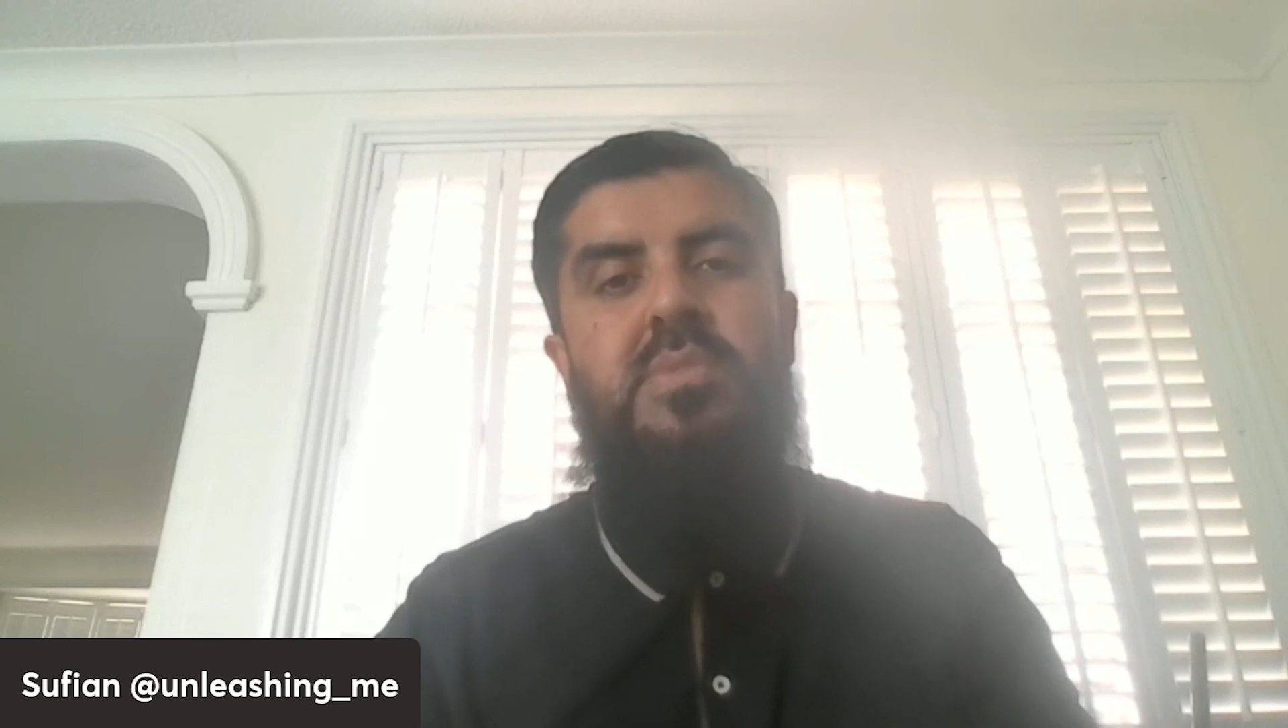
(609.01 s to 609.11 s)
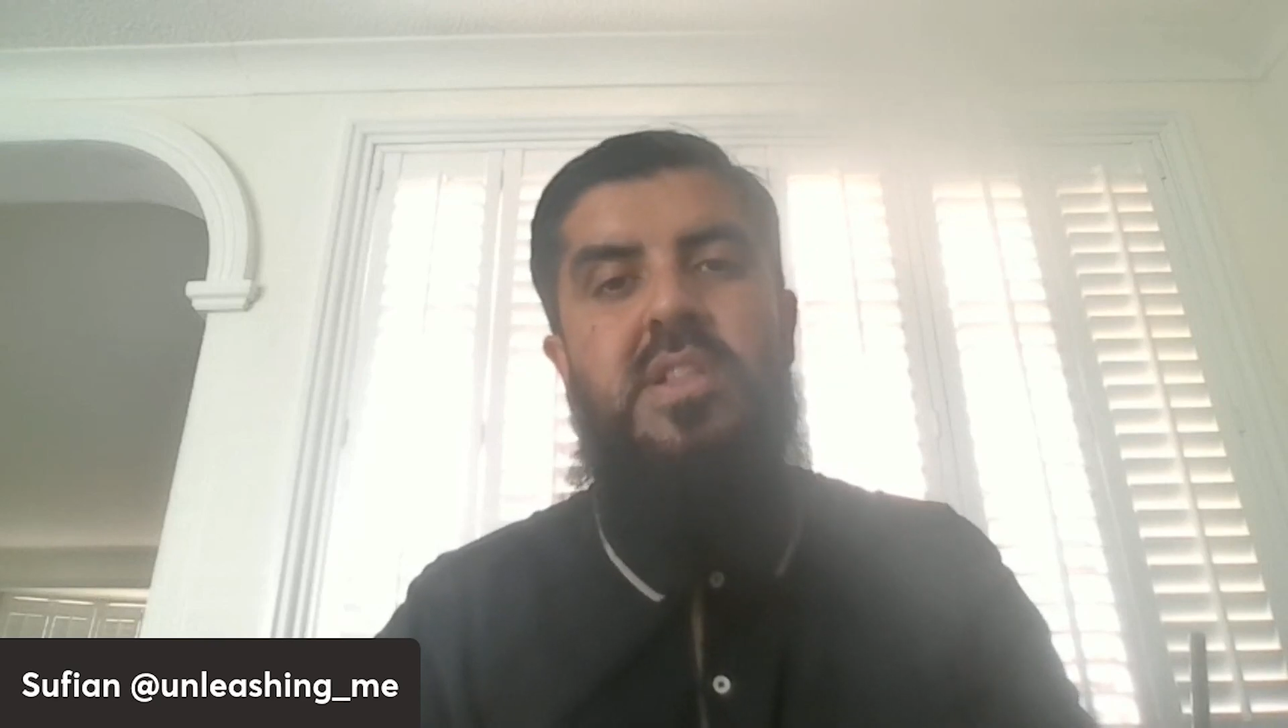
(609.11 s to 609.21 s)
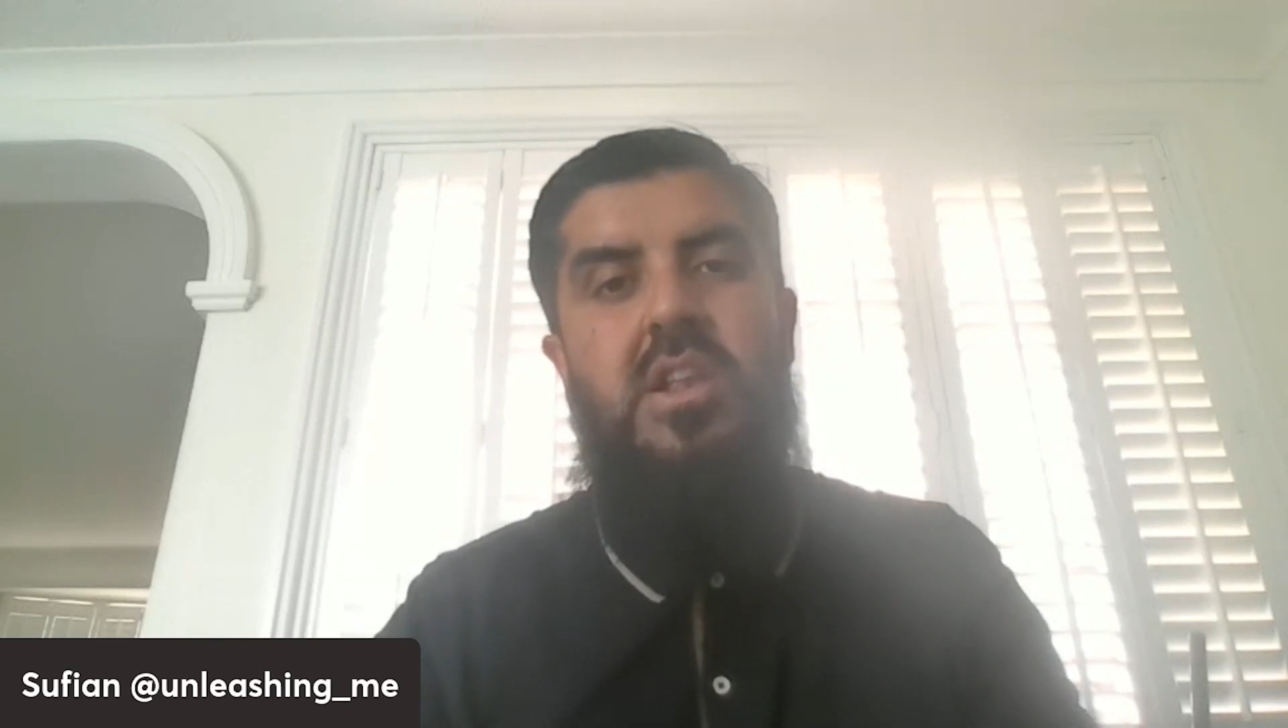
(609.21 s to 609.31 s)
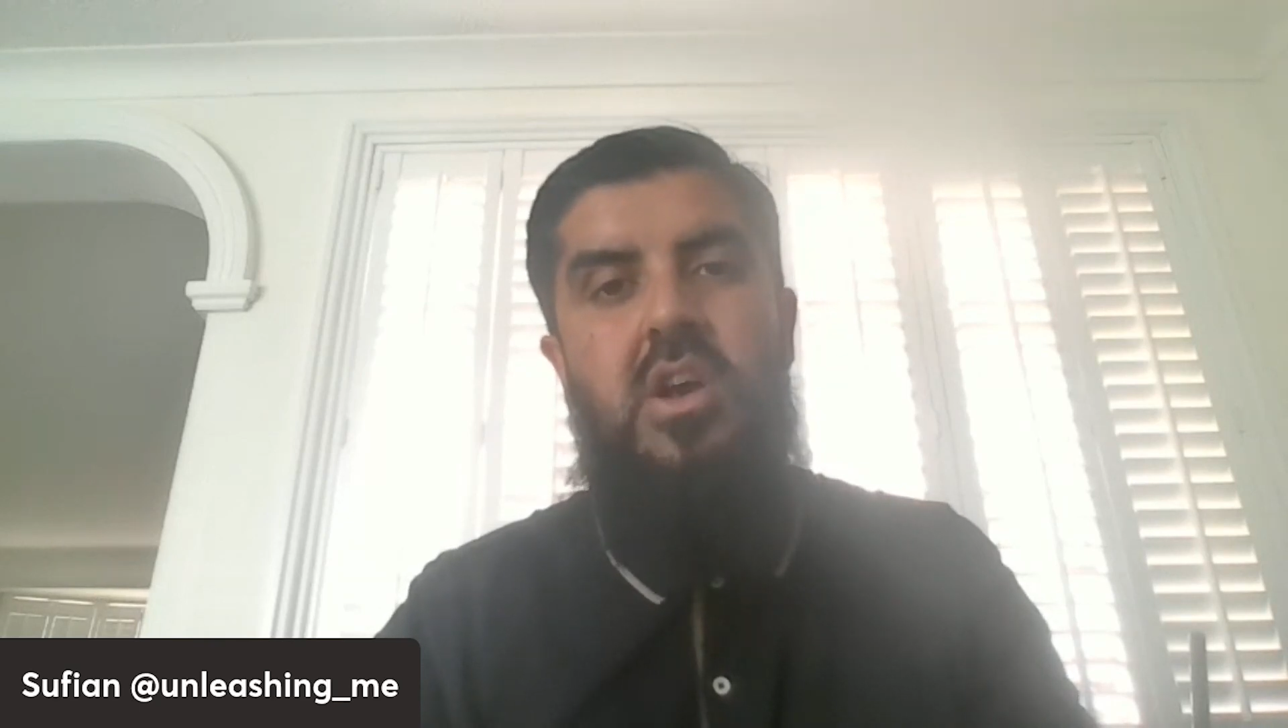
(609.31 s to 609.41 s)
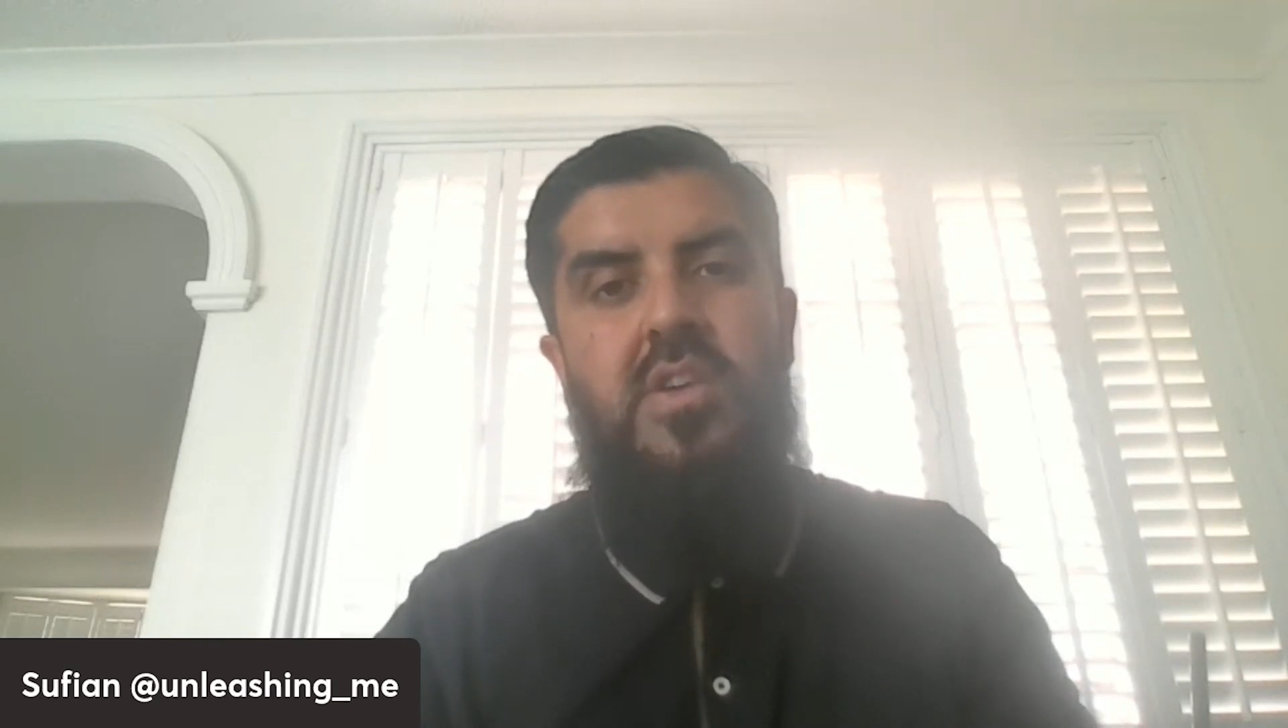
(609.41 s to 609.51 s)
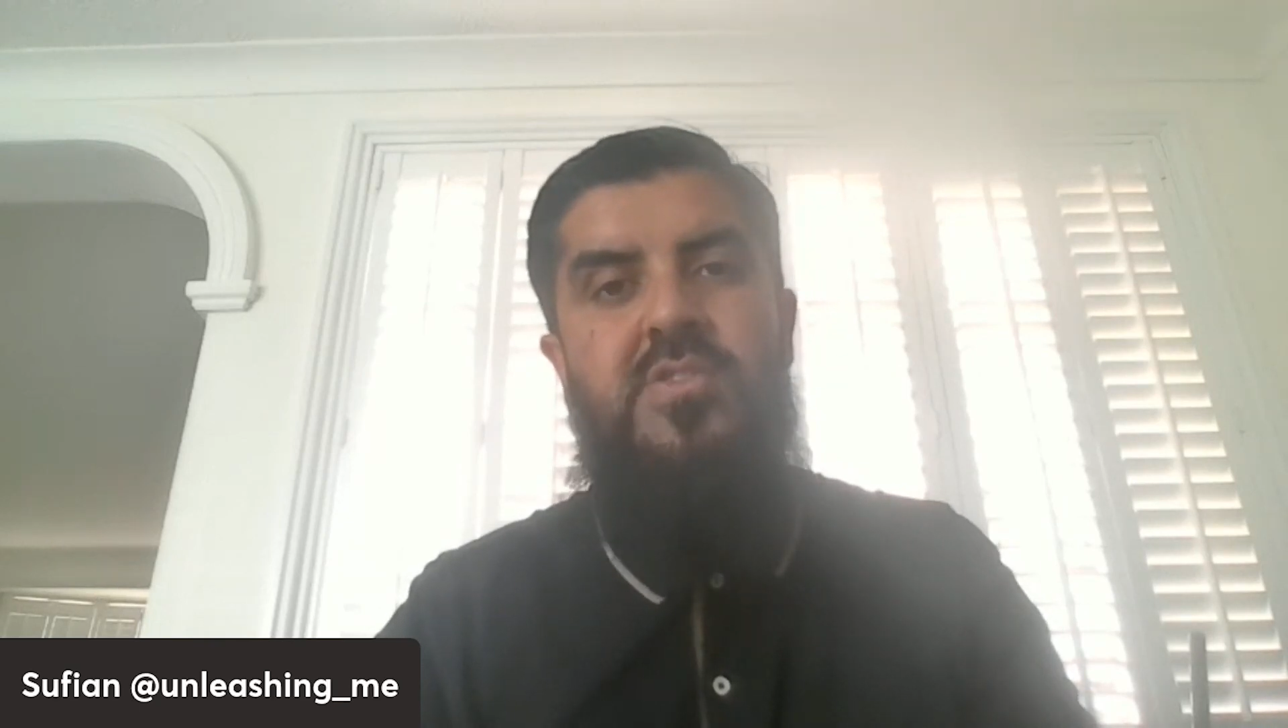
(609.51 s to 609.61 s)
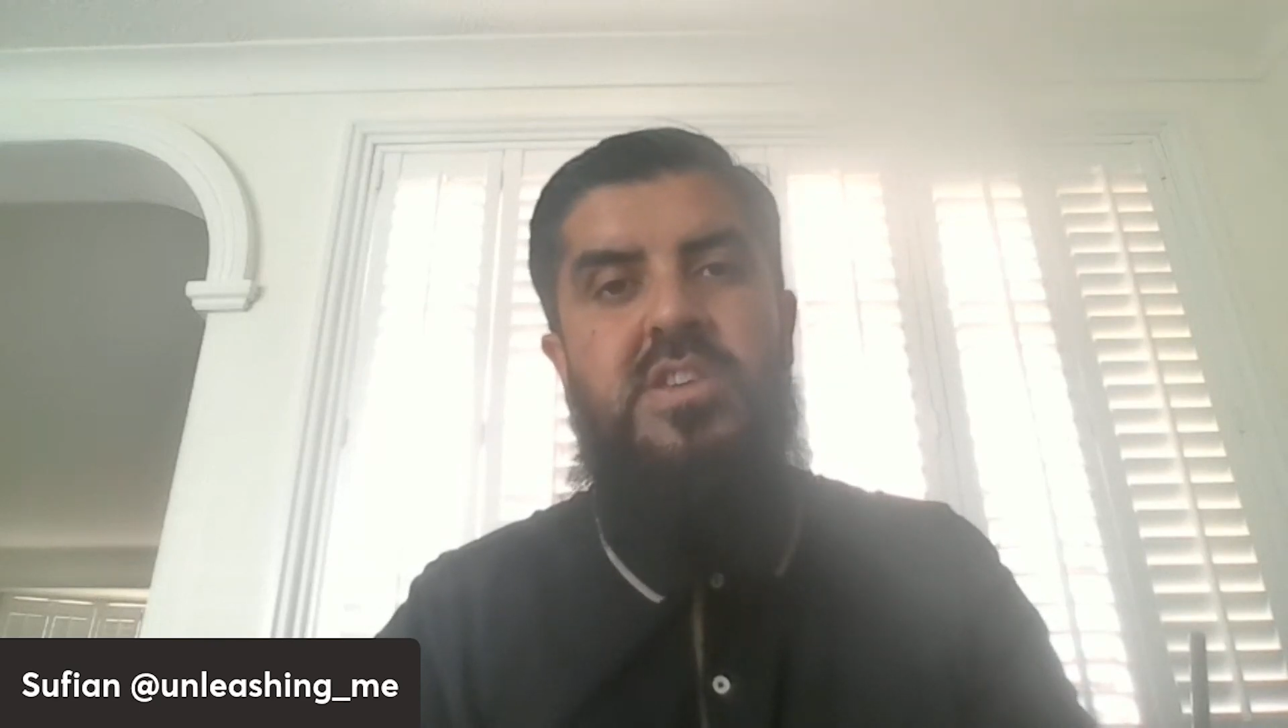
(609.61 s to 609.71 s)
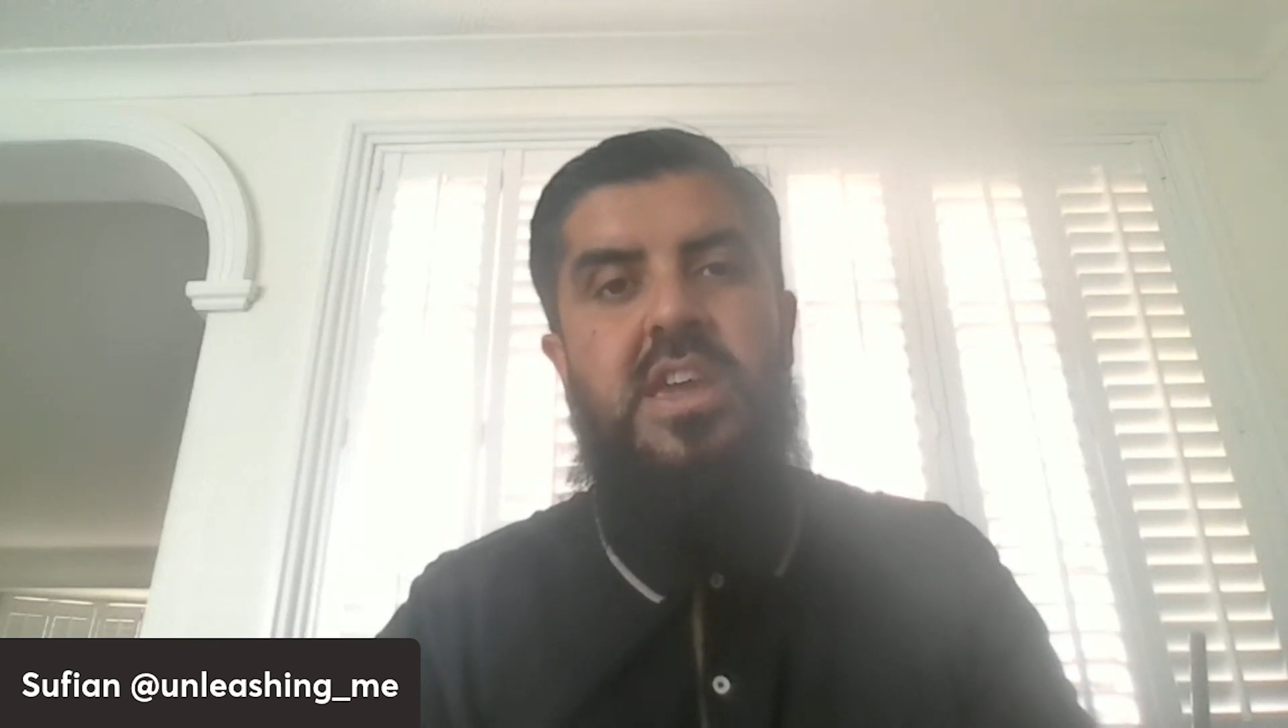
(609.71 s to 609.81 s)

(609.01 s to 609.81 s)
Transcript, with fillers: in the last